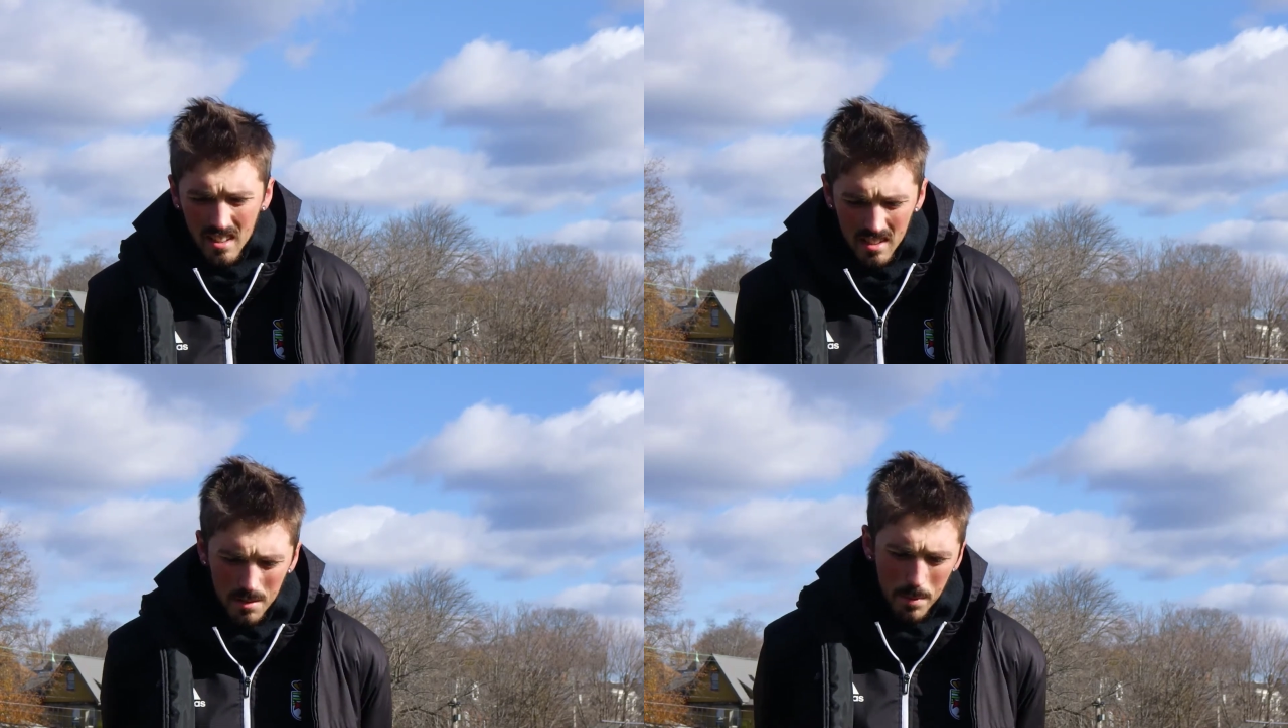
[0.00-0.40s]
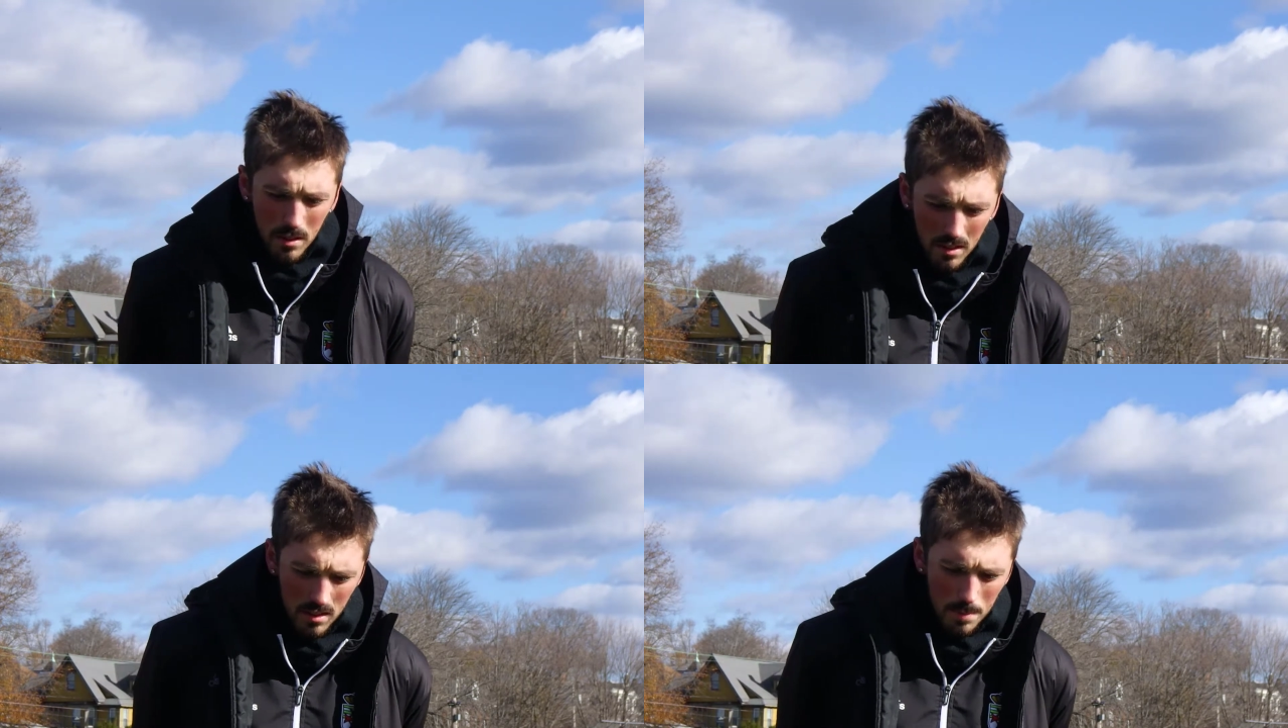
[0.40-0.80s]
his
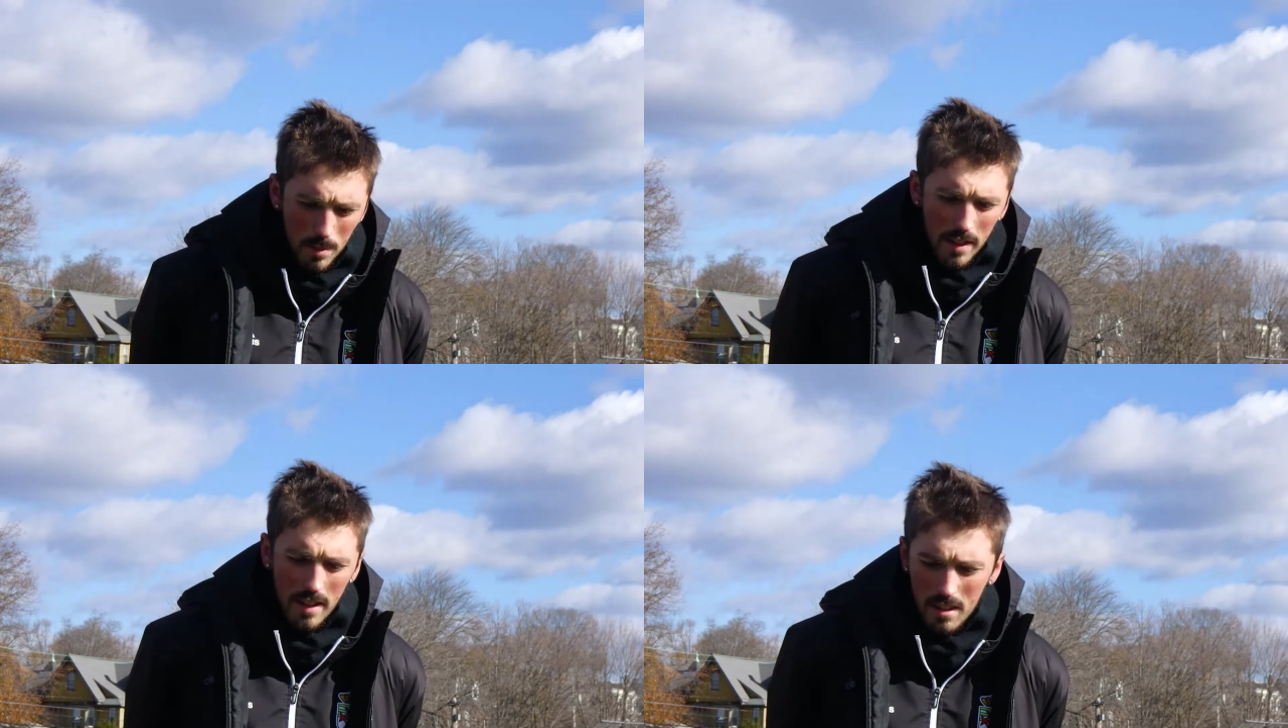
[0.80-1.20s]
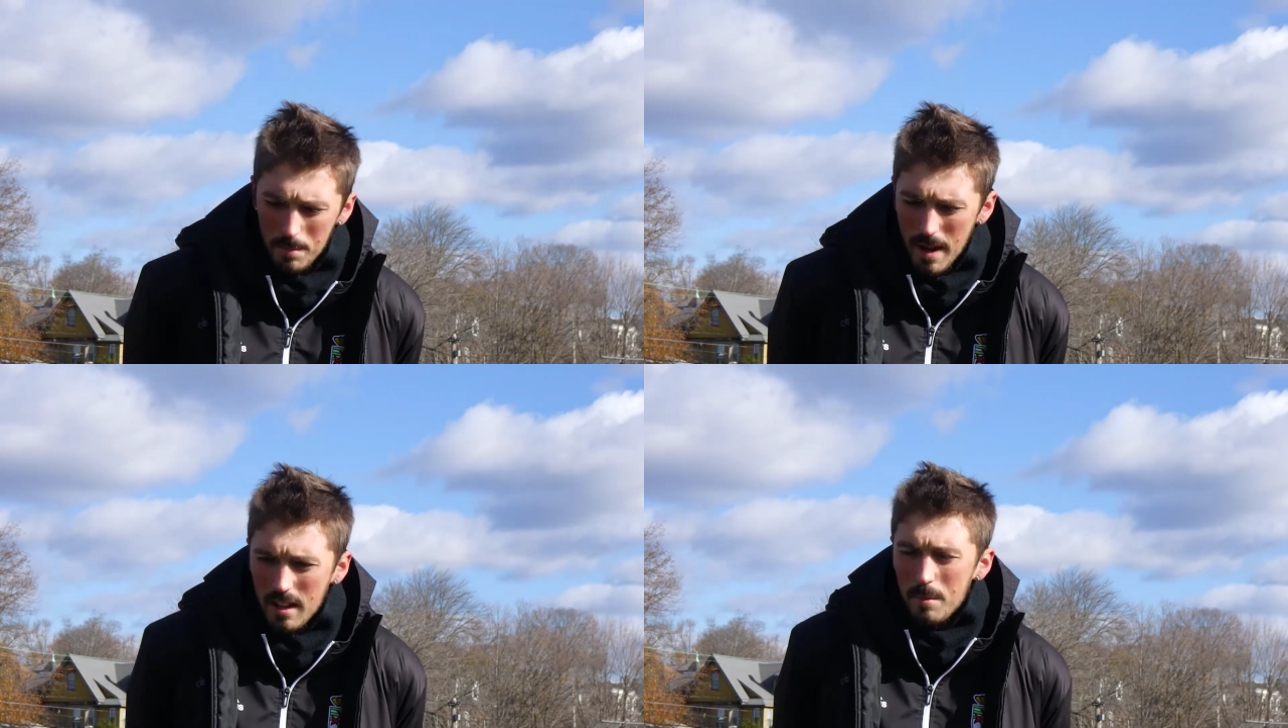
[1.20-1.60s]
ability to play out of the
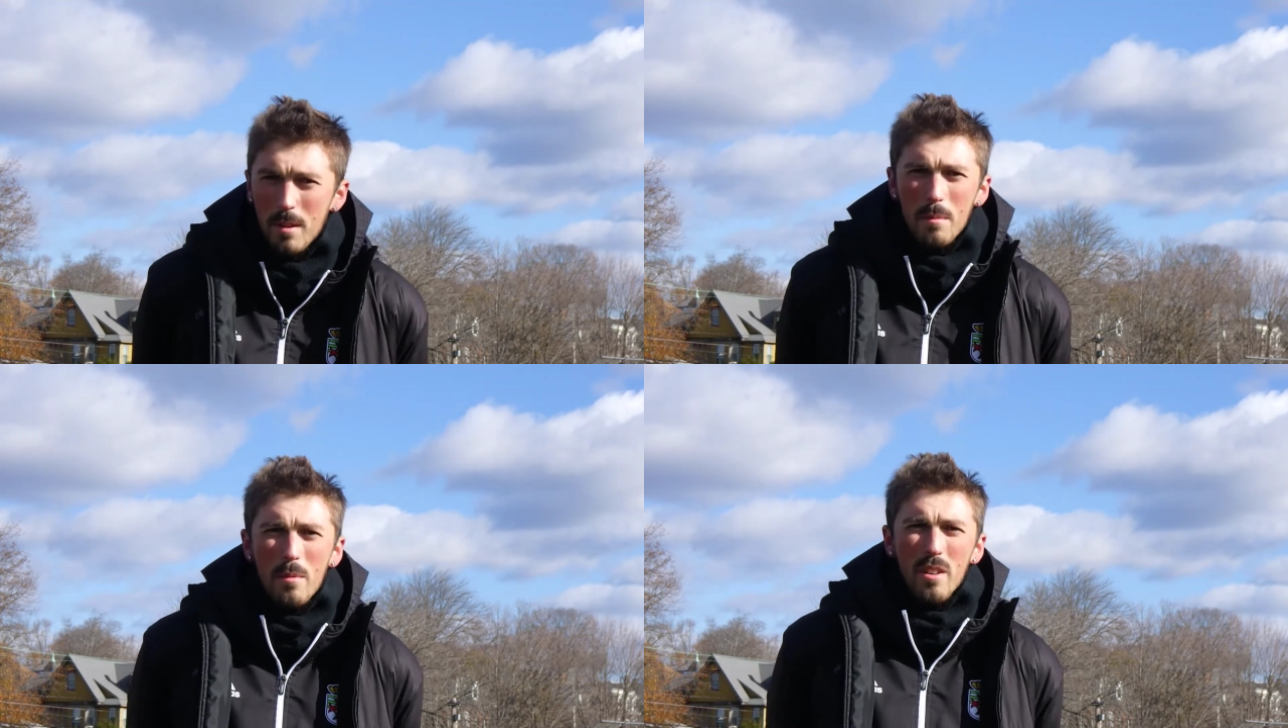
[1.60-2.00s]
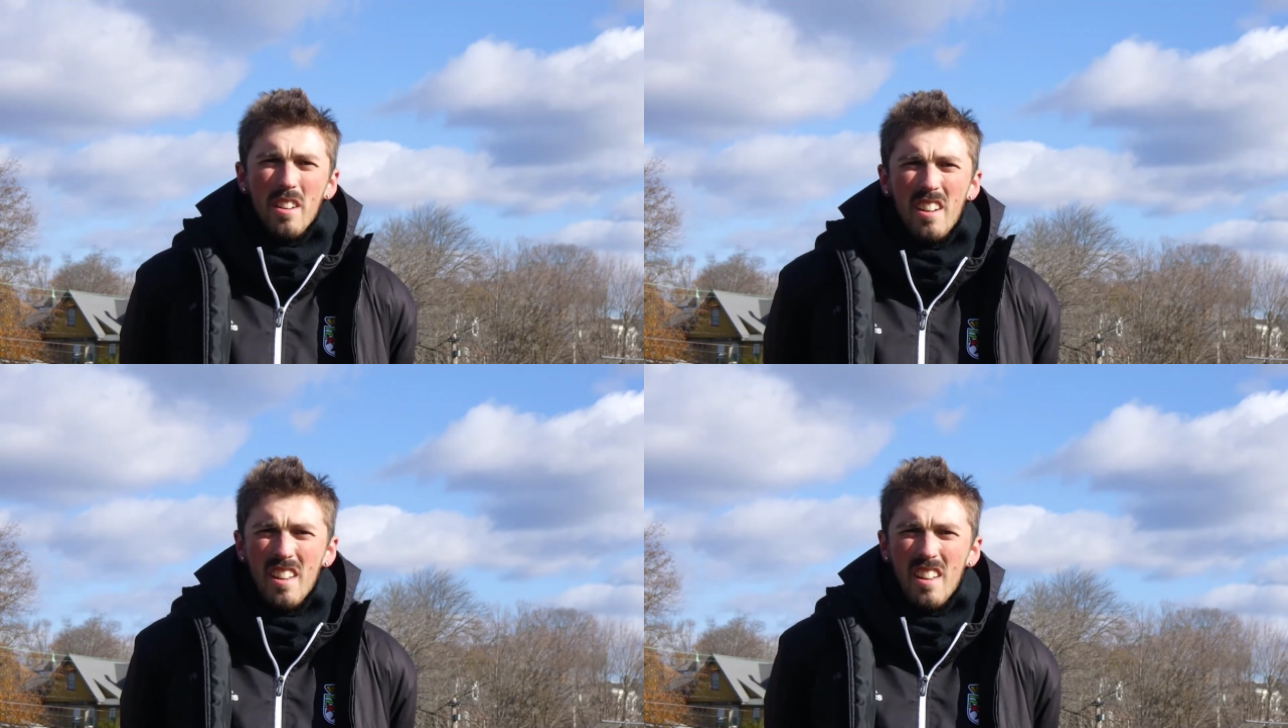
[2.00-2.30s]
back a bit more.